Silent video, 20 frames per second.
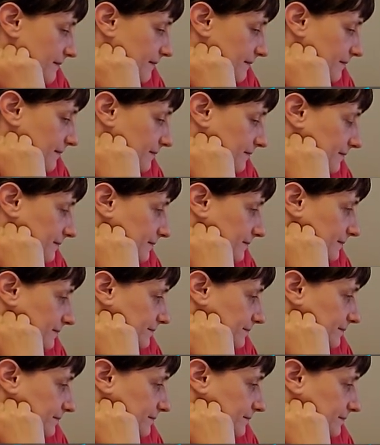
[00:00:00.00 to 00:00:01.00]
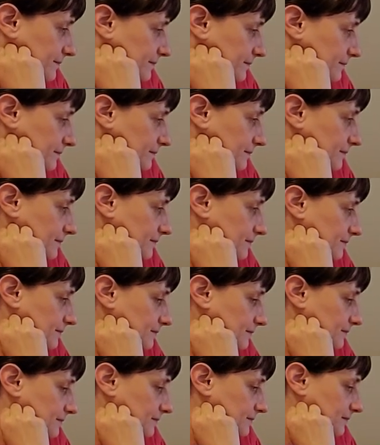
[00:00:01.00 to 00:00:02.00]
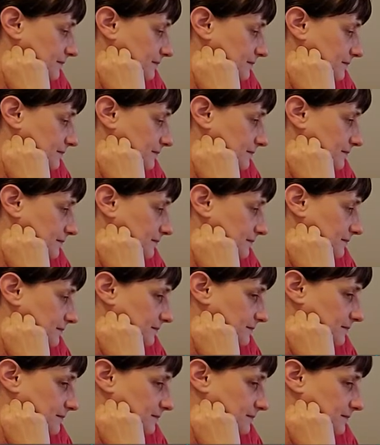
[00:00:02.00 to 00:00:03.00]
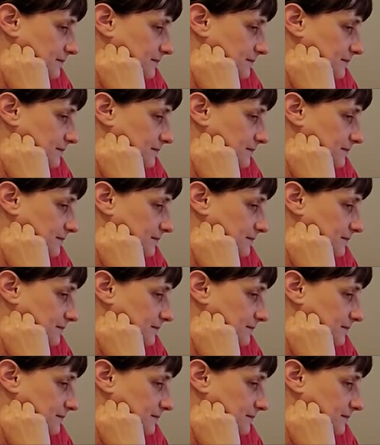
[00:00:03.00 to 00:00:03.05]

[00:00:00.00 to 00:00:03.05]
(not speaking)